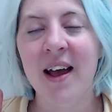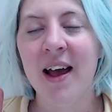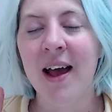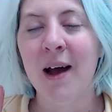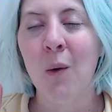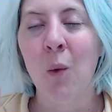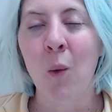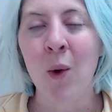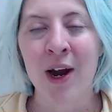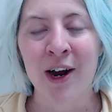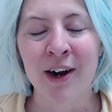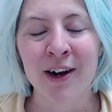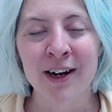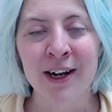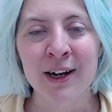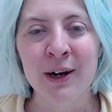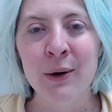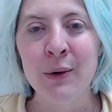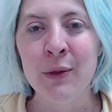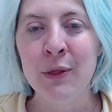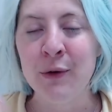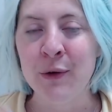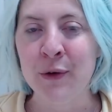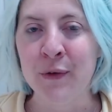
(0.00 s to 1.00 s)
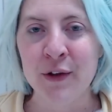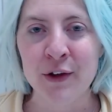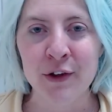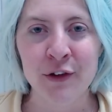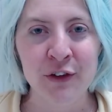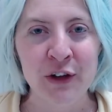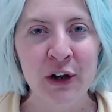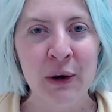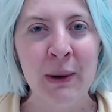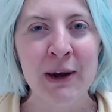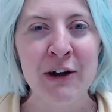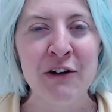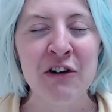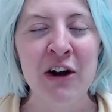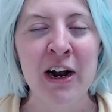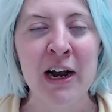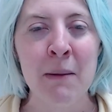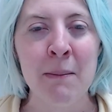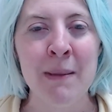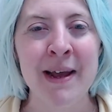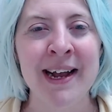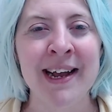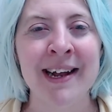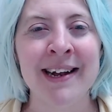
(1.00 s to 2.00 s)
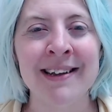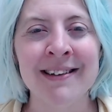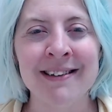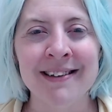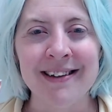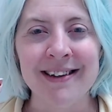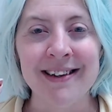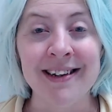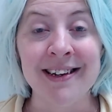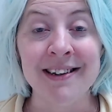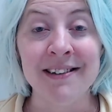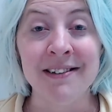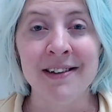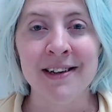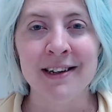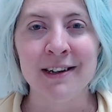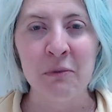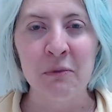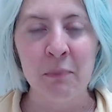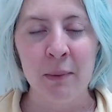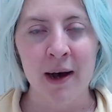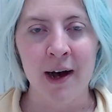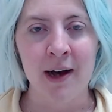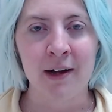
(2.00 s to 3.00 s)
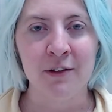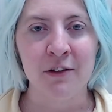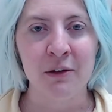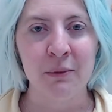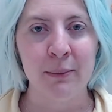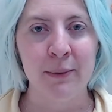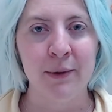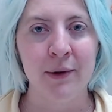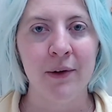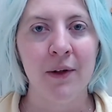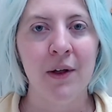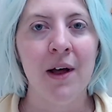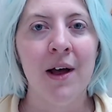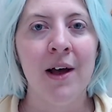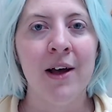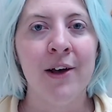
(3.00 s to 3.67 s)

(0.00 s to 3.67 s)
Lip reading: We are going to go through this though and try to make it as easy as possible.